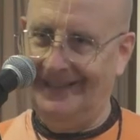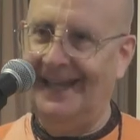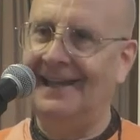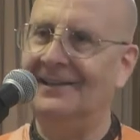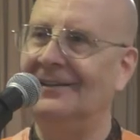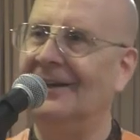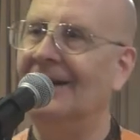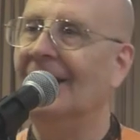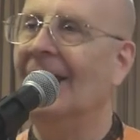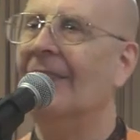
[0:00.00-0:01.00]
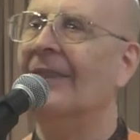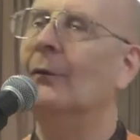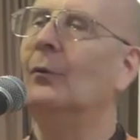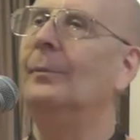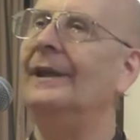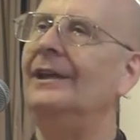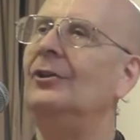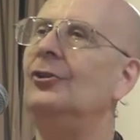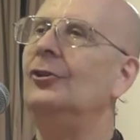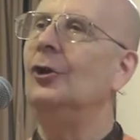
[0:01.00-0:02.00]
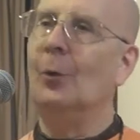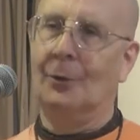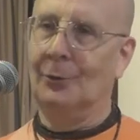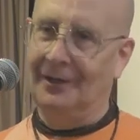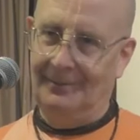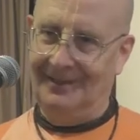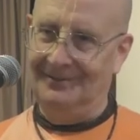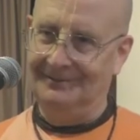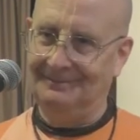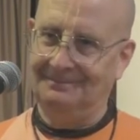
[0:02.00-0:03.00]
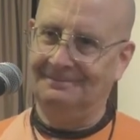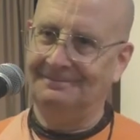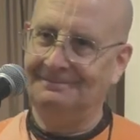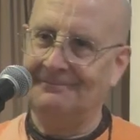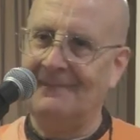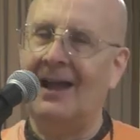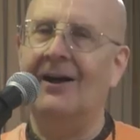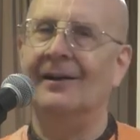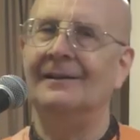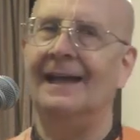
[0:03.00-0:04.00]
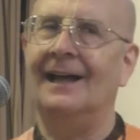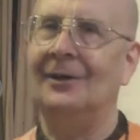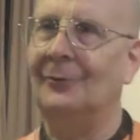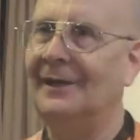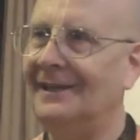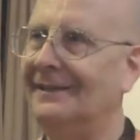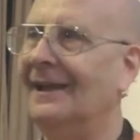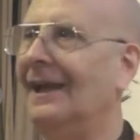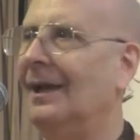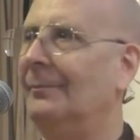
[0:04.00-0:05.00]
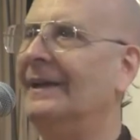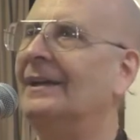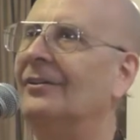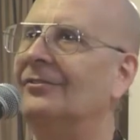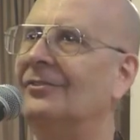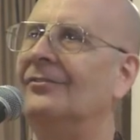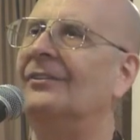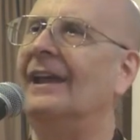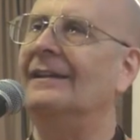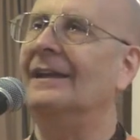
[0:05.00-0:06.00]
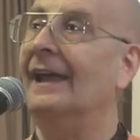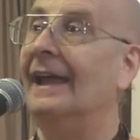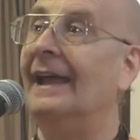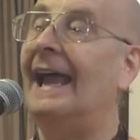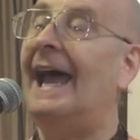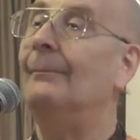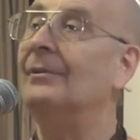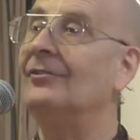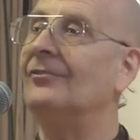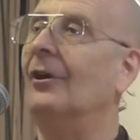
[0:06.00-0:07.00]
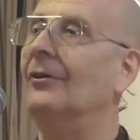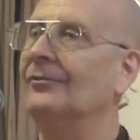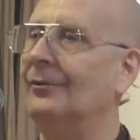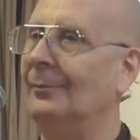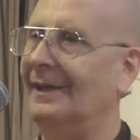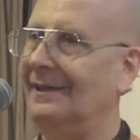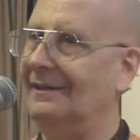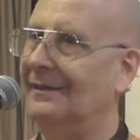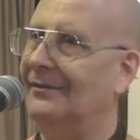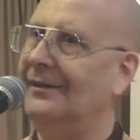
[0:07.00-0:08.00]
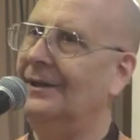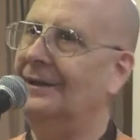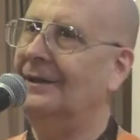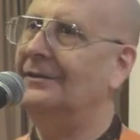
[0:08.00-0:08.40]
And there will be no program here on Halloween, because instead it happens to also be the